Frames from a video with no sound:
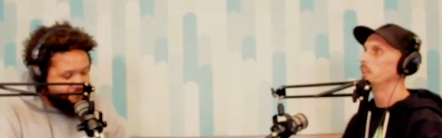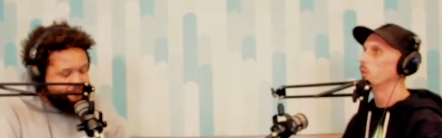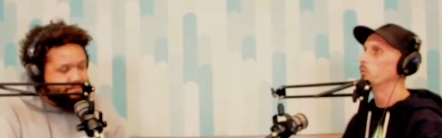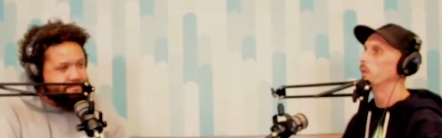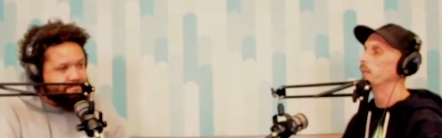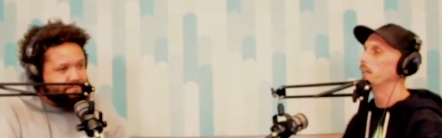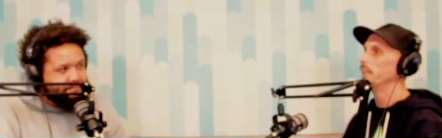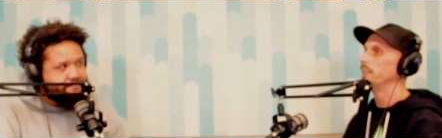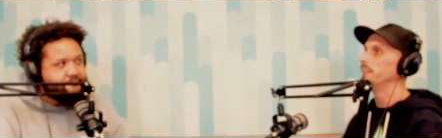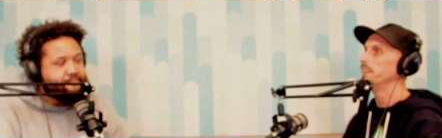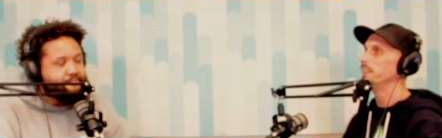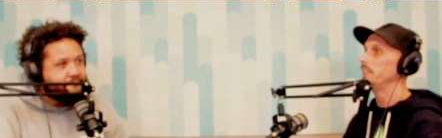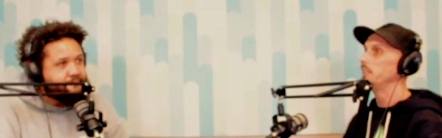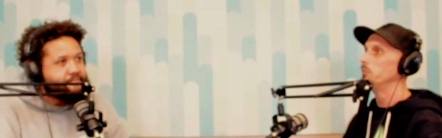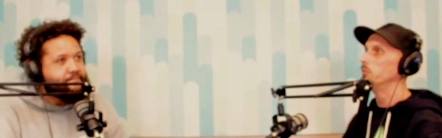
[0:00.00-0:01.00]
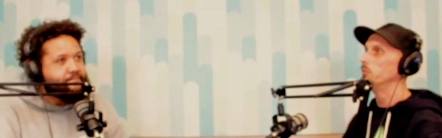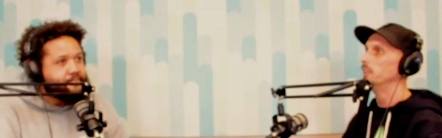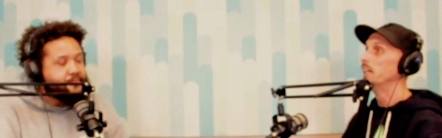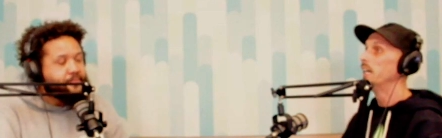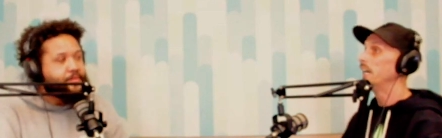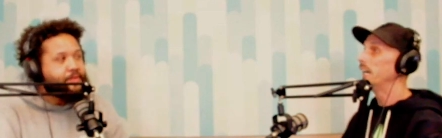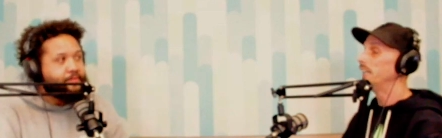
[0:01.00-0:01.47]
Speaker 1: back and save me.
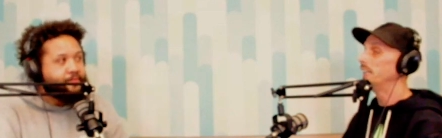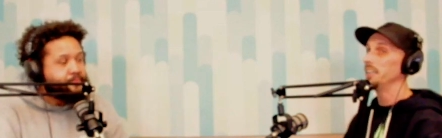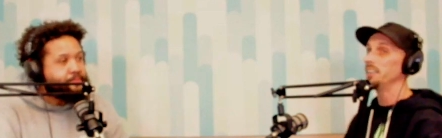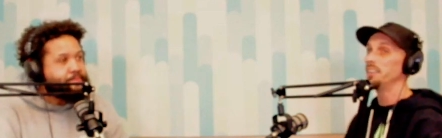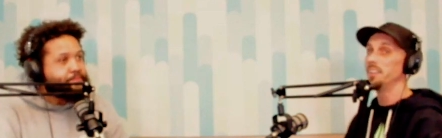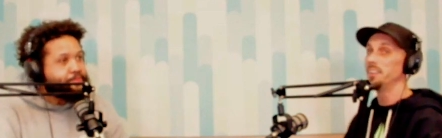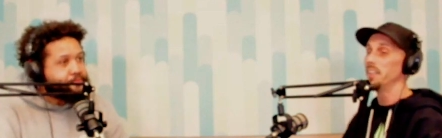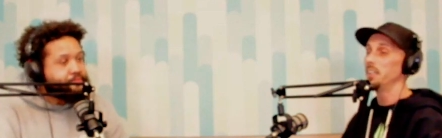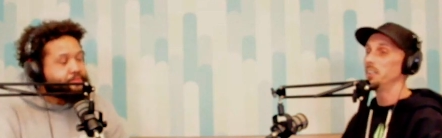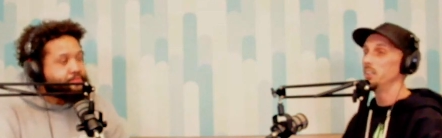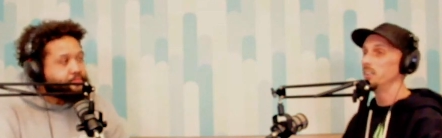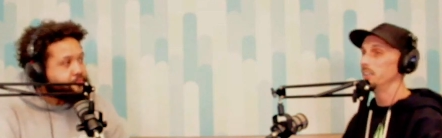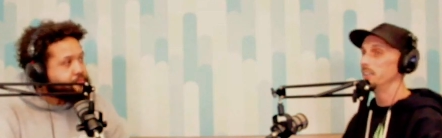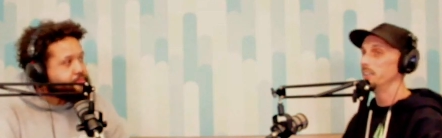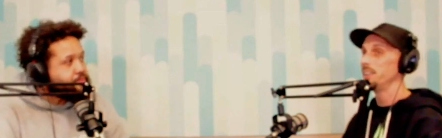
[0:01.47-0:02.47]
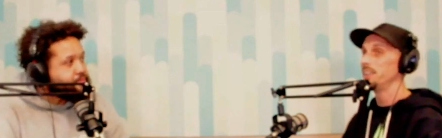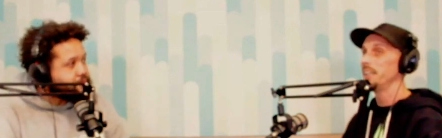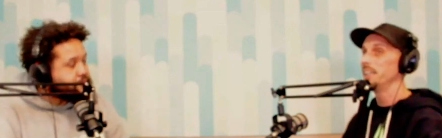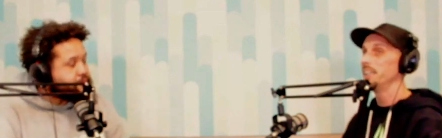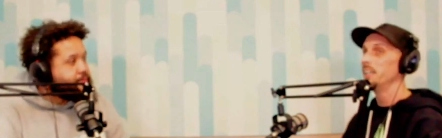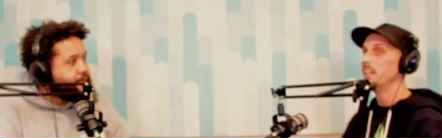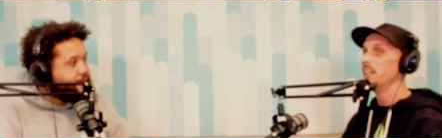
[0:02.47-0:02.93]
And like, to tell you to this day,
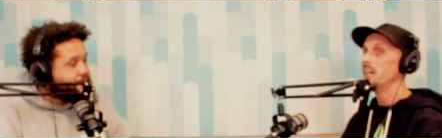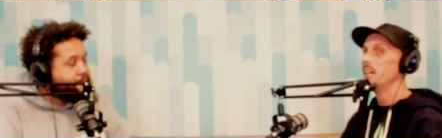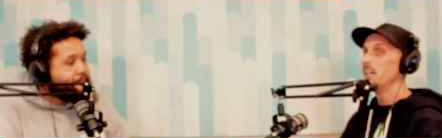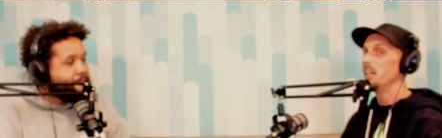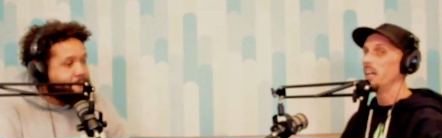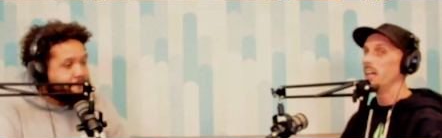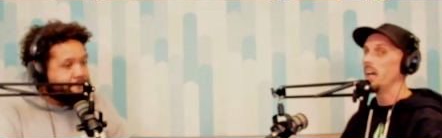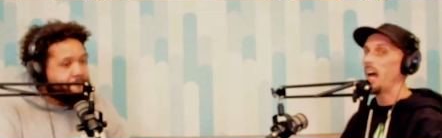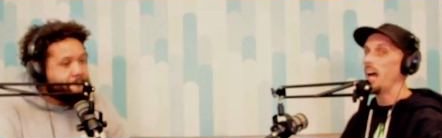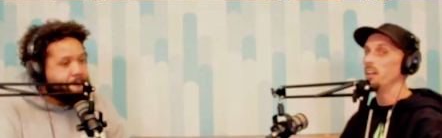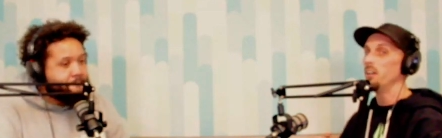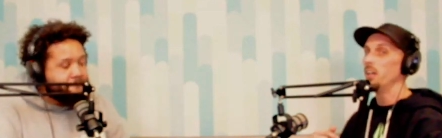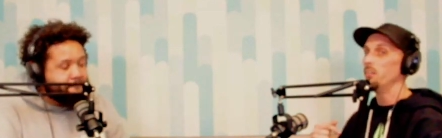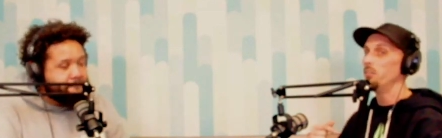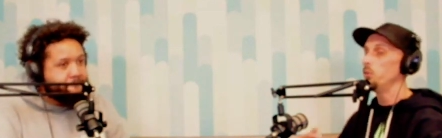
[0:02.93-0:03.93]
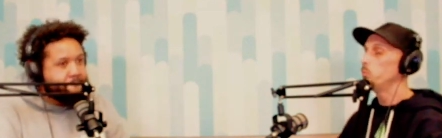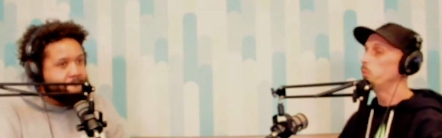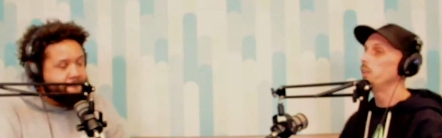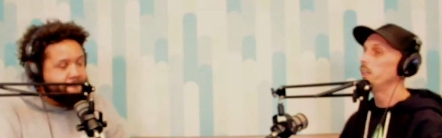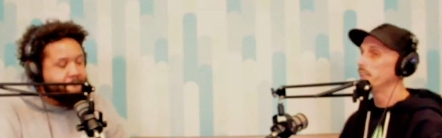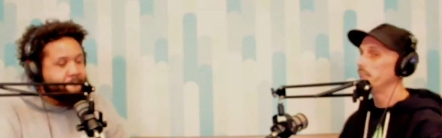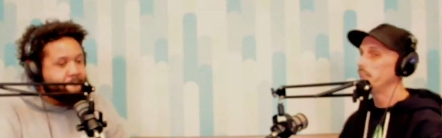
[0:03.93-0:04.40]
I, if you put that
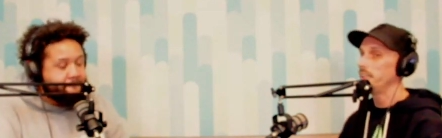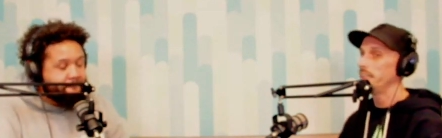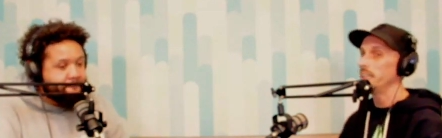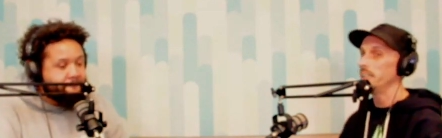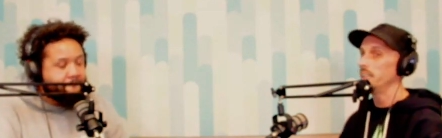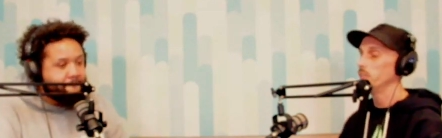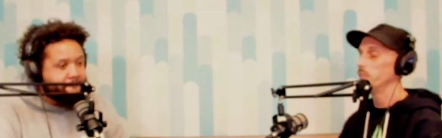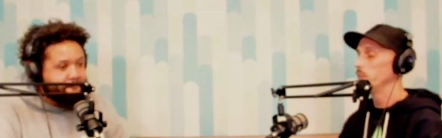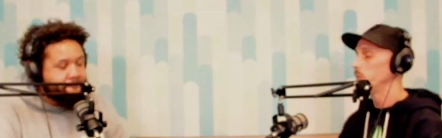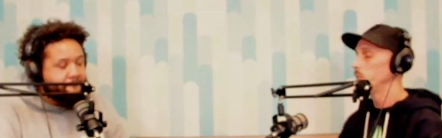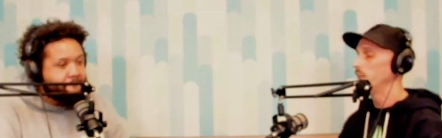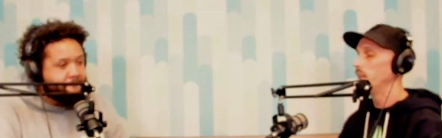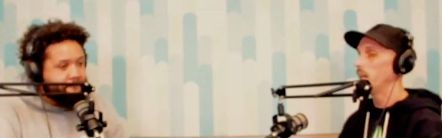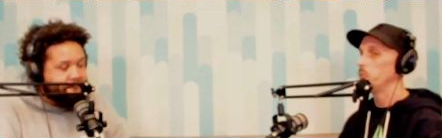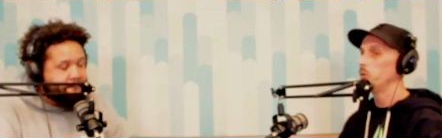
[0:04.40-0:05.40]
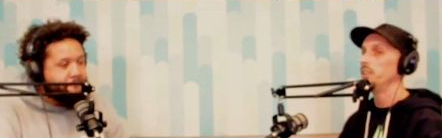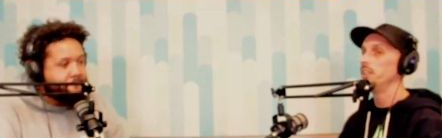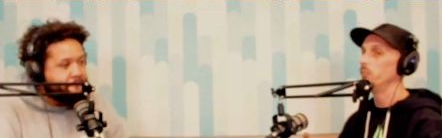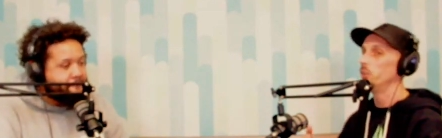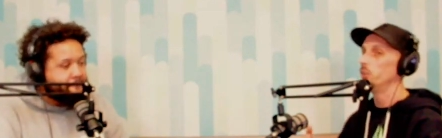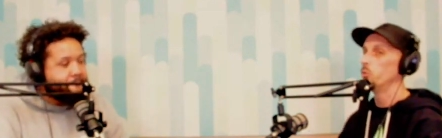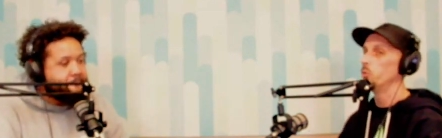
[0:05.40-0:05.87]
kid in front of me, I wouldn't even know
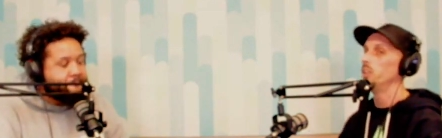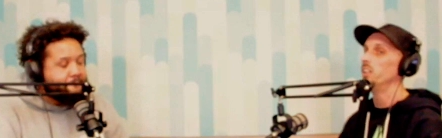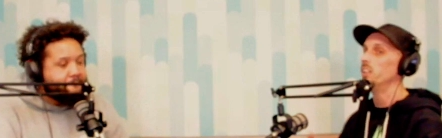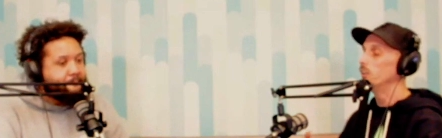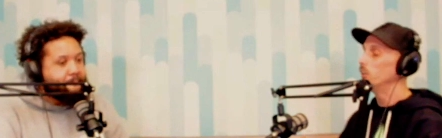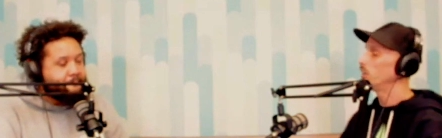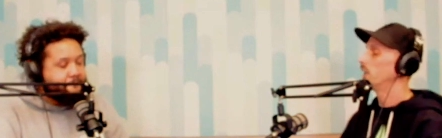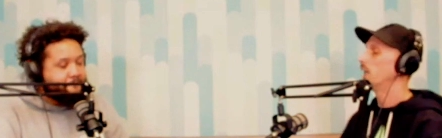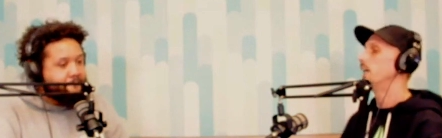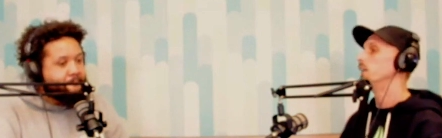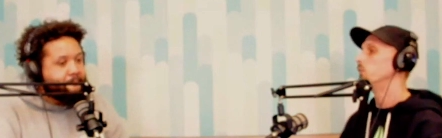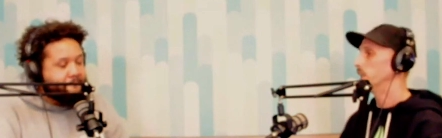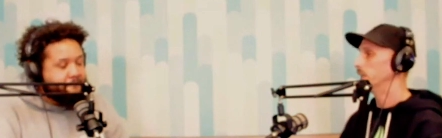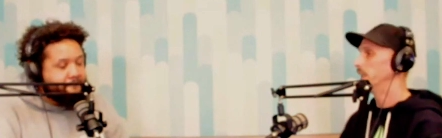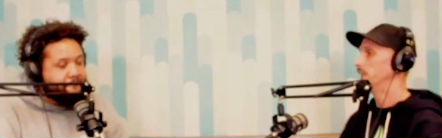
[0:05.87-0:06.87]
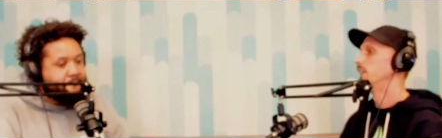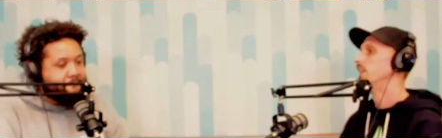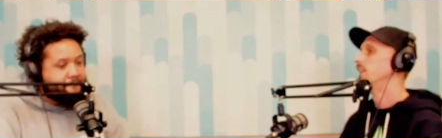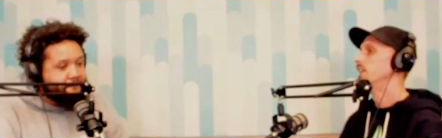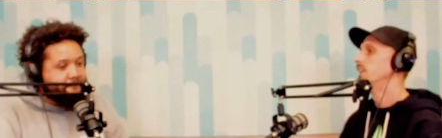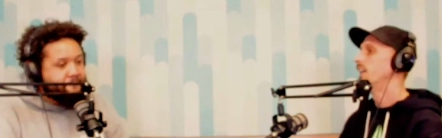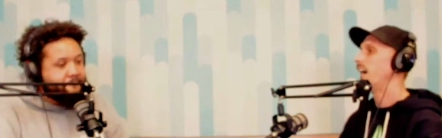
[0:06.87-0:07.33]
what he looked like, man.
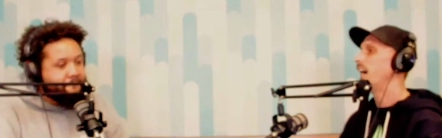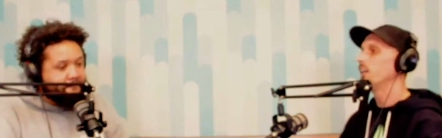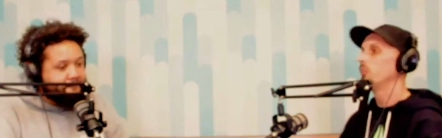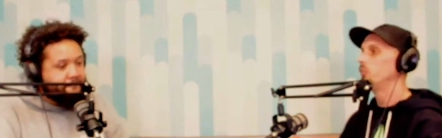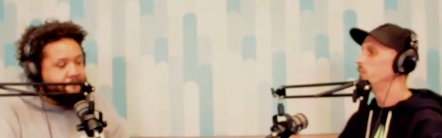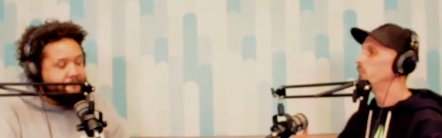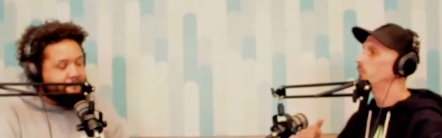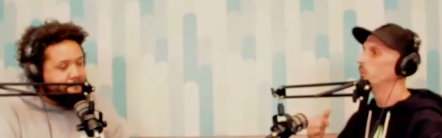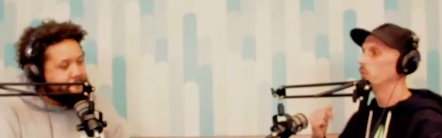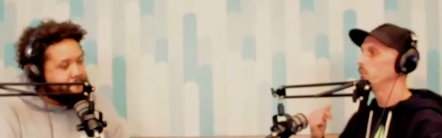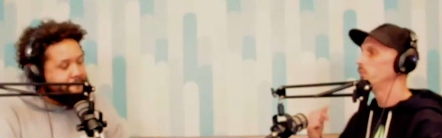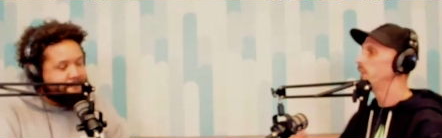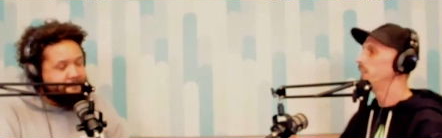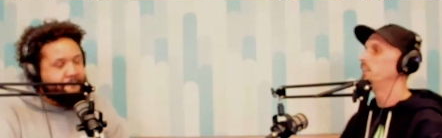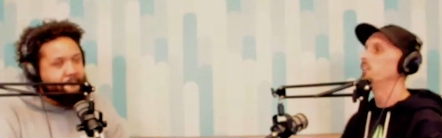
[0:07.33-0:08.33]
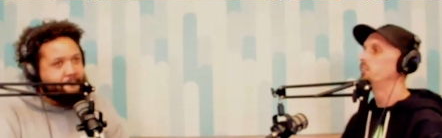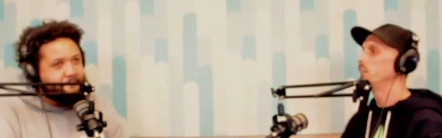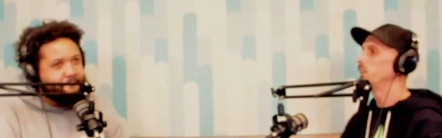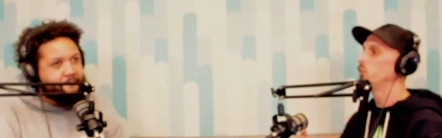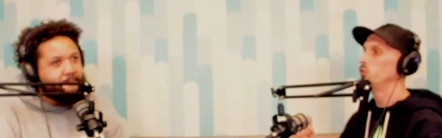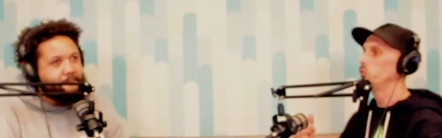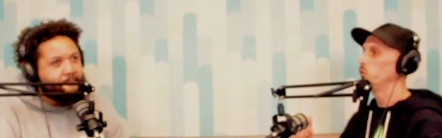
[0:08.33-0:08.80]
I don't even know if the individual
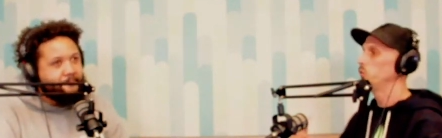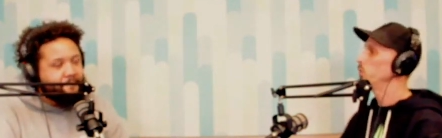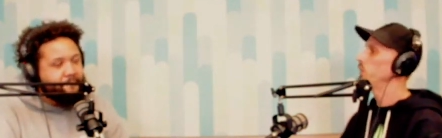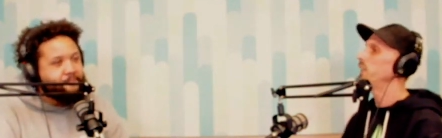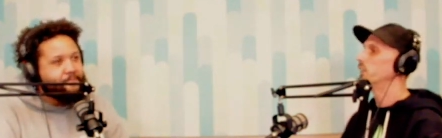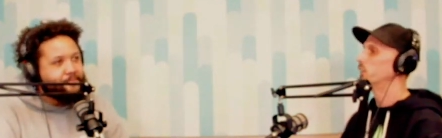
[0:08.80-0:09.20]
was real.